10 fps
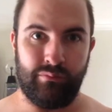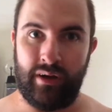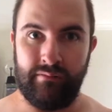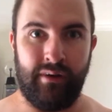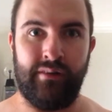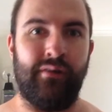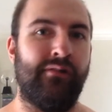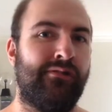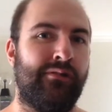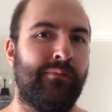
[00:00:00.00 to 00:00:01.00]
I
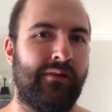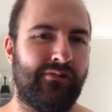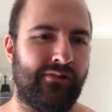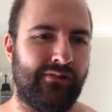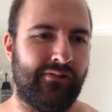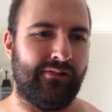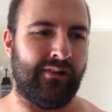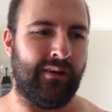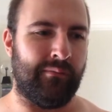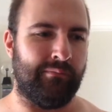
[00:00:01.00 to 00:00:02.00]
noticed you mentioned
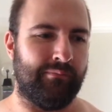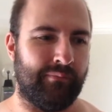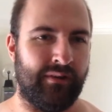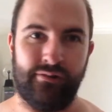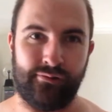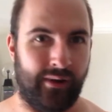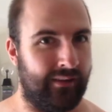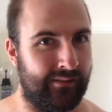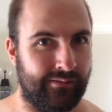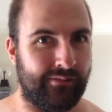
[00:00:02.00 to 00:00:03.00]
an
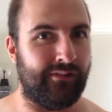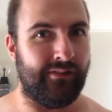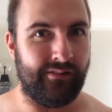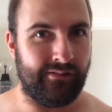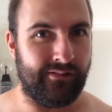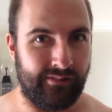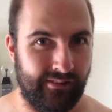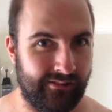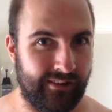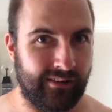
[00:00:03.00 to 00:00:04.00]
Australian
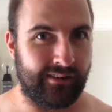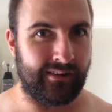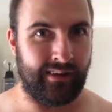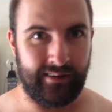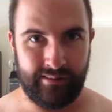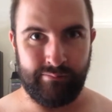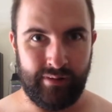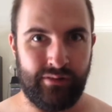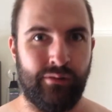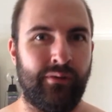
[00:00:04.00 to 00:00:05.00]
statistic
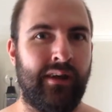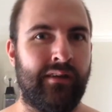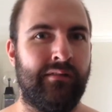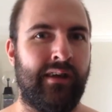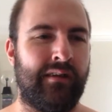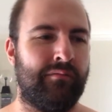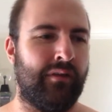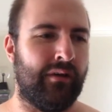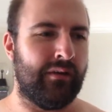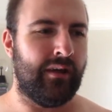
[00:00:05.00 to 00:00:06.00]
in your naked
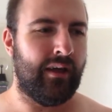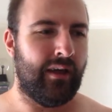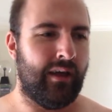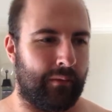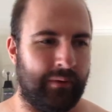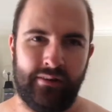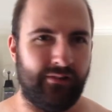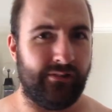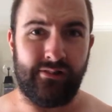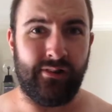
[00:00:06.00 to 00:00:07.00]
vlog, but it's
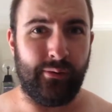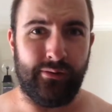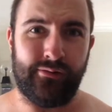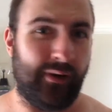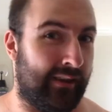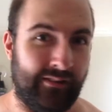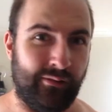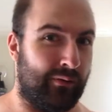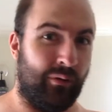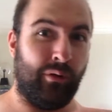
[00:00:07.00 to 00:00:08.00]
not just here in Australia; it's
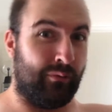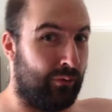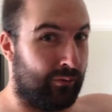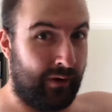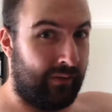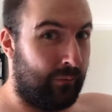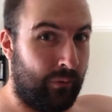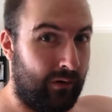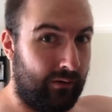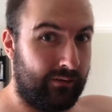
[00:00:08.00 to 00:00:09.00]
all around the
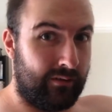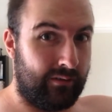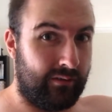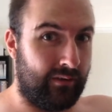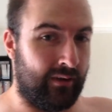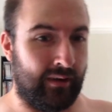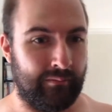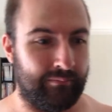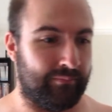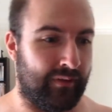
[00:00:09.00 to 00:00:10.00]
world
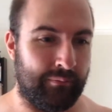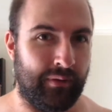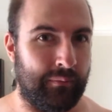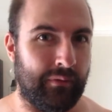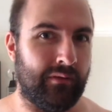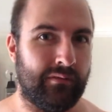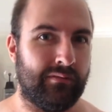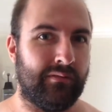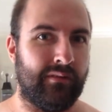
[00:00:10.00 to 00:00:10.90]
that people